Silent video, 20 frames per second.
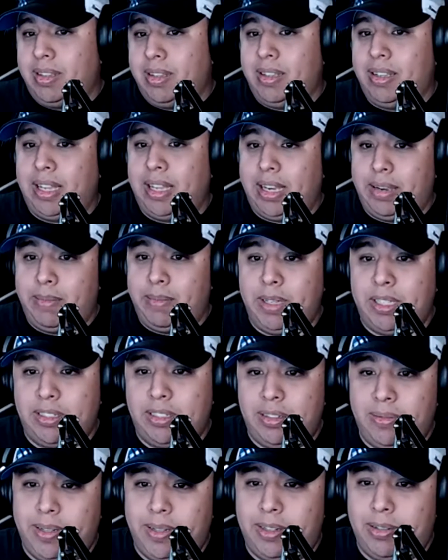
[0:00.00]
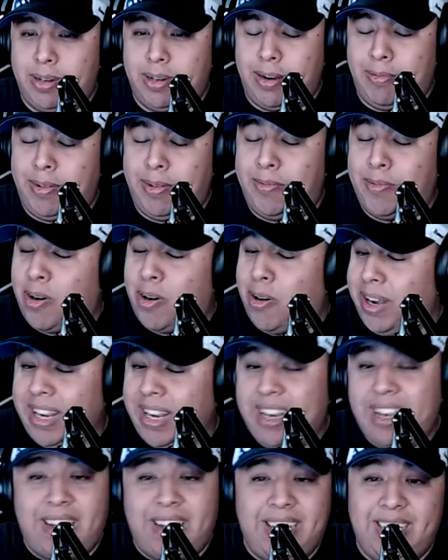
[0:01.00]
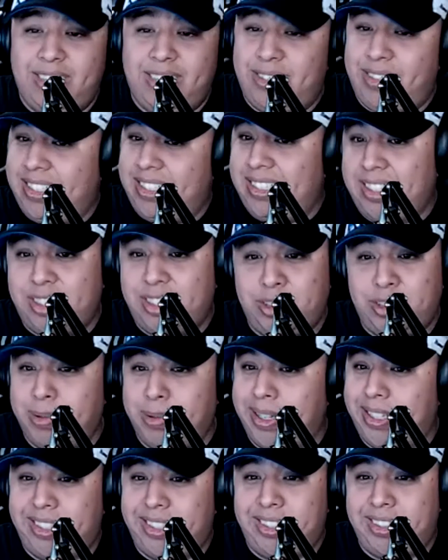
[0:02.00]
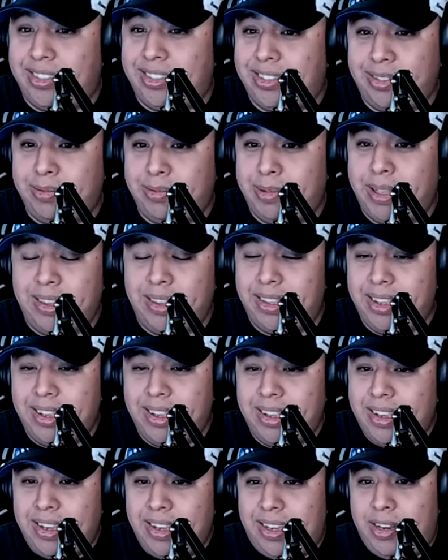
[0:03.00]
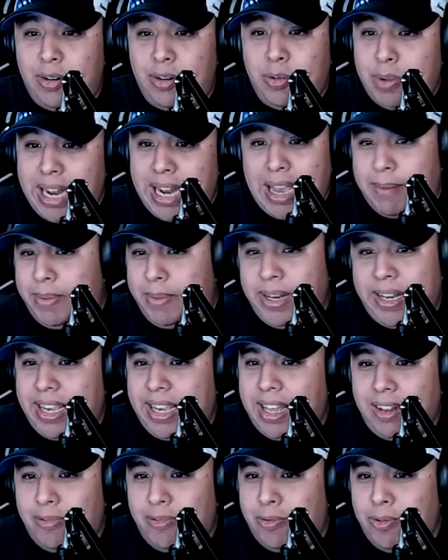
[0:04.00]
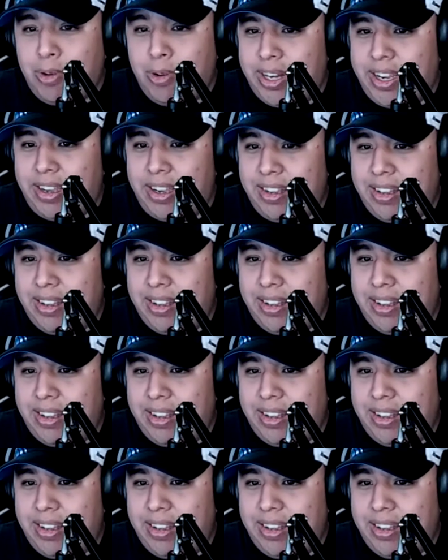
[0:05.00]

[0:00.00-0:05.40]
Like I mentioned, Victoria, we've already gotten into these situations with, what happened in California.